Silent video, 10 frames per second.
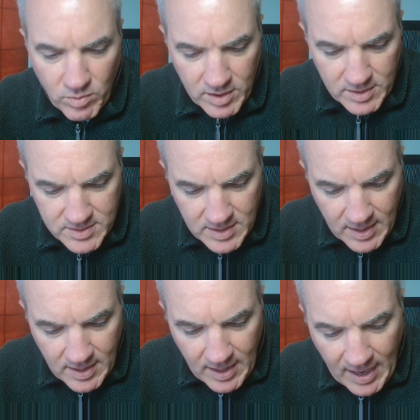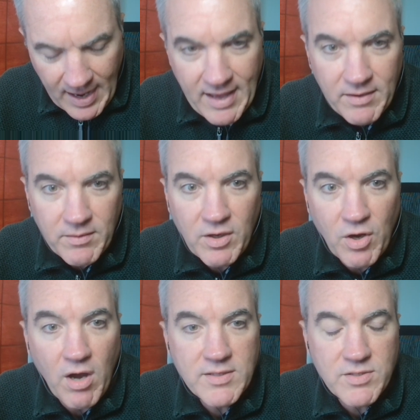Was I had
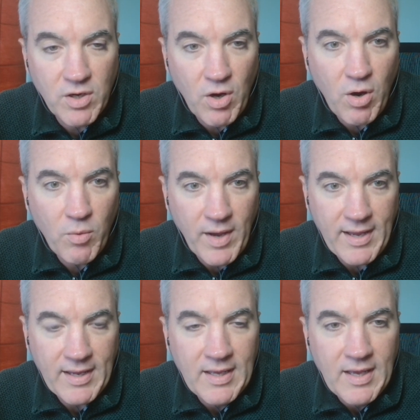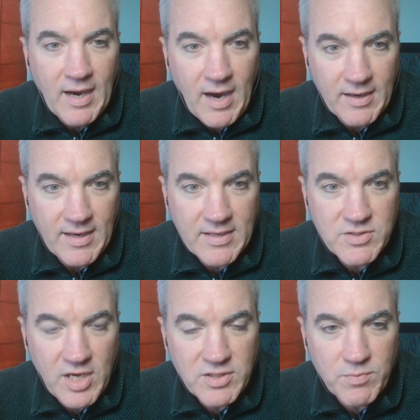gone to Galway on an
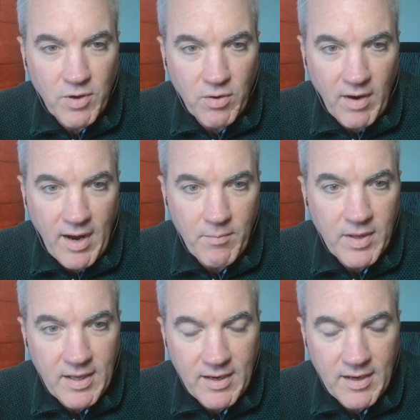exchange program in